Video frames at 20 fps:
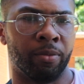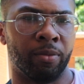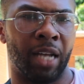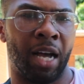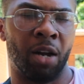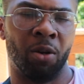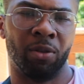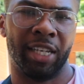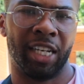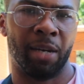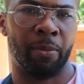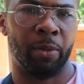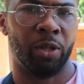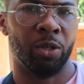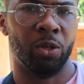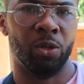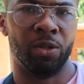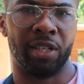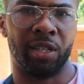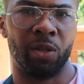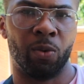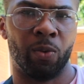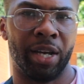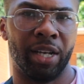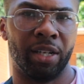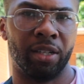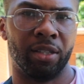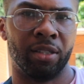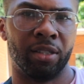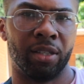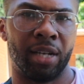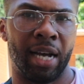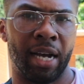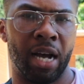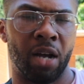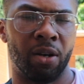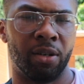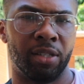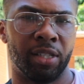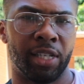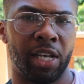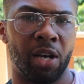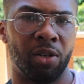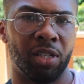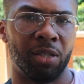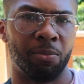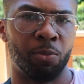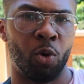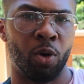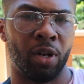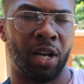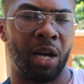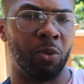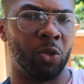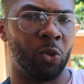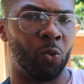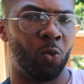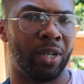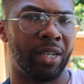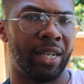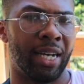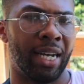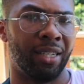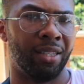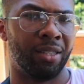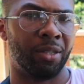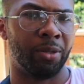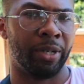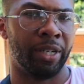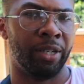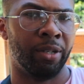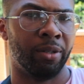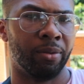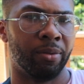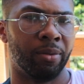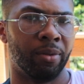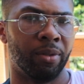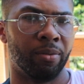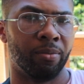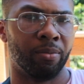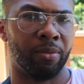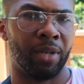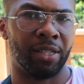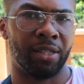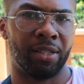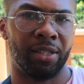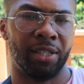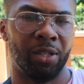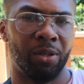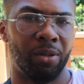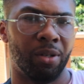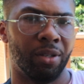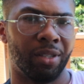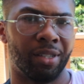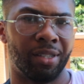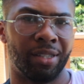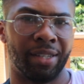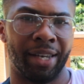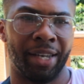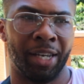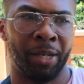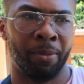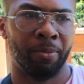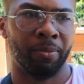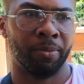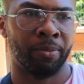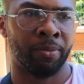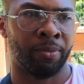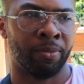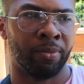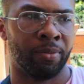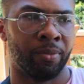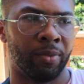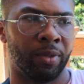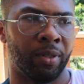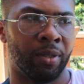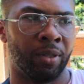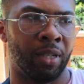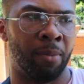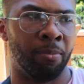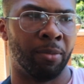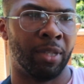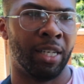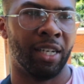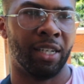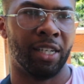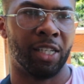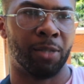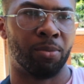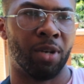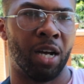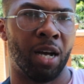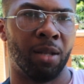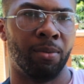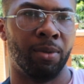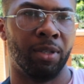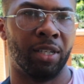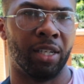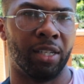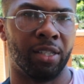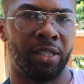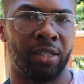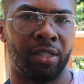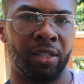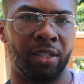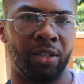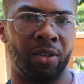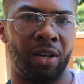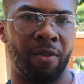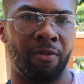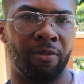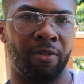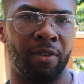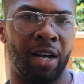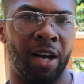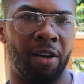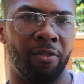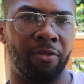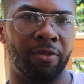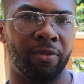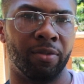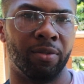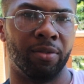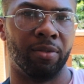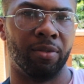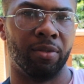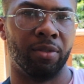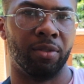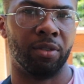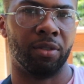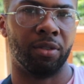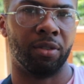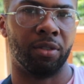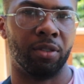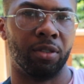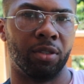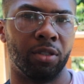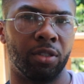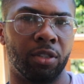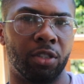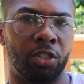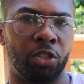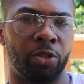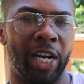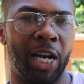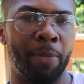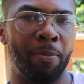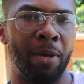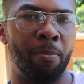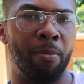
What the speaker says: I don't think I'm gonna lose any weight. I got on the scale this morning. I was 193. I still look the same. I'm thinking it's probably because I've trained my